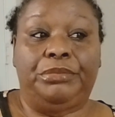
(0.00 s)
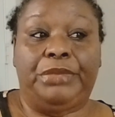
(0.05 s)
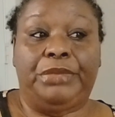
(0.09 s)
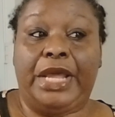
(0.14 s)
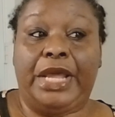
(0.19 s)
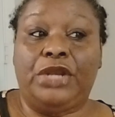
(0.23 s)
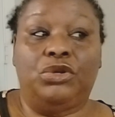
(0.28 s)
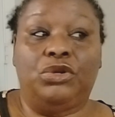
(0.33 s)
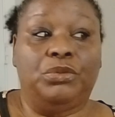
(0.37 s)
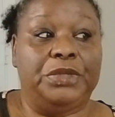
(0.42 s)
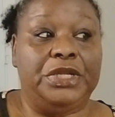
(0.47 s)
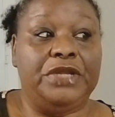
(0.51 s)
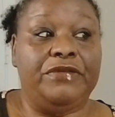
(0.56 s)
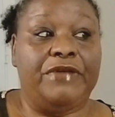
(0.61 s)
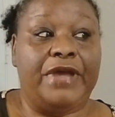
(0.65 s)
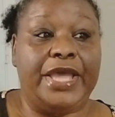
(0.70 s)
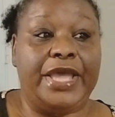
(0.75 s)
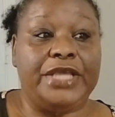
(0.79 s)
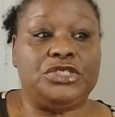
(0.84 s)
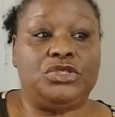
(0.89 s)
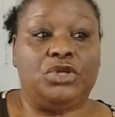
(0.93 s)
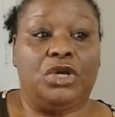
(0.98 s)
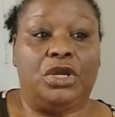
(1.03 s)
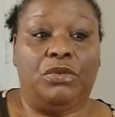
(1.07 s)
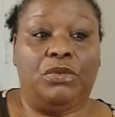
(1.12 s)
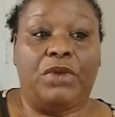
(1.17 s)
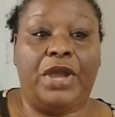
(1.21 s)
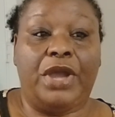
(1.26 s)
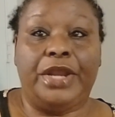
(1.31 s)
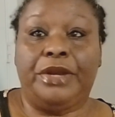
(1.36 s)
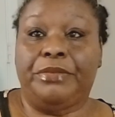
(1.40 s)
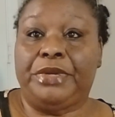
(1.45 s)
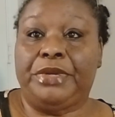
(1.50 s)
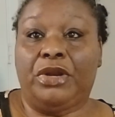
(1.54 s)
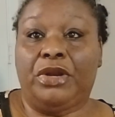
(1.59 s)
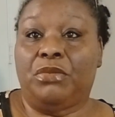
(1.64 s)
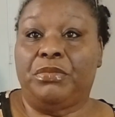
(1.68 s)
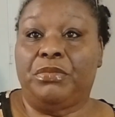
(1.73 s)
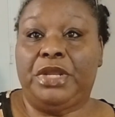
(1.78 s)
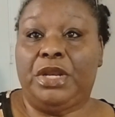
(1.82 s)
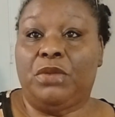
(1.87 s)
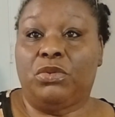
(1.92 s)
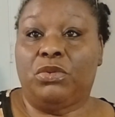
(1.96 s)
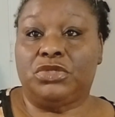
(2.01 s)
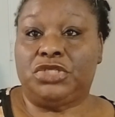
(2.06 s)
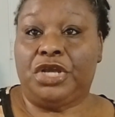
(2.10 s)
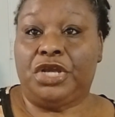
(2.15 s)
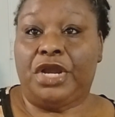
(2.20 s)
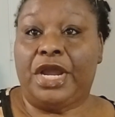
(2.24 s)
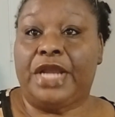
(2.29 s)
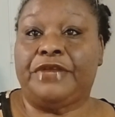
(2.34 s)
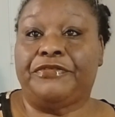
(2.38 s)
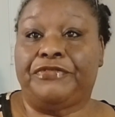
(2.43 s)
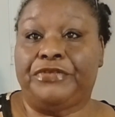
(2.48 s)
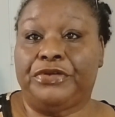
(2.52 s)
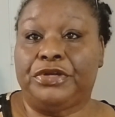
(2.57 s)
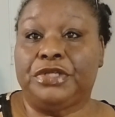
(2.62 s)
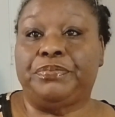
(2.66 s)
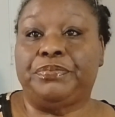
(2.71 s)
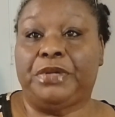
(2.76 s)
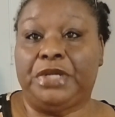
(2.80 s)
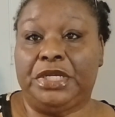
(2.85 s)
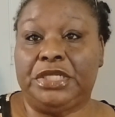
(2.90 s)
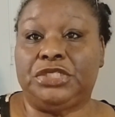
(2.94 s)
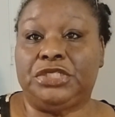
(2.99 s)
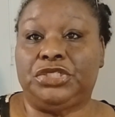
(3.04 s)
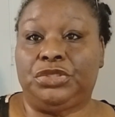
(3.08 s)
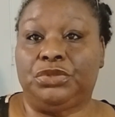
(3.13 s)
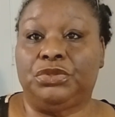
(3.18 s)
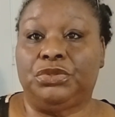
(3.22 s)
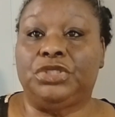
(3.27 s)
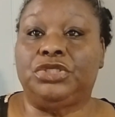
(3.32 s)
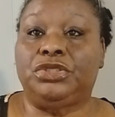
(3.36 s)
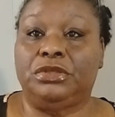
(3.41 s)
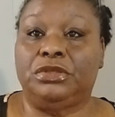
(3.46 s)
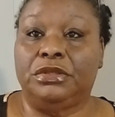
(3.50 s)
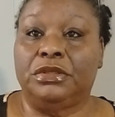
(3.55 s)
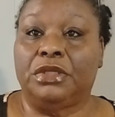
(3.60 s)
But I do believe I had started writing. That don't mean it won't tear out the first page too,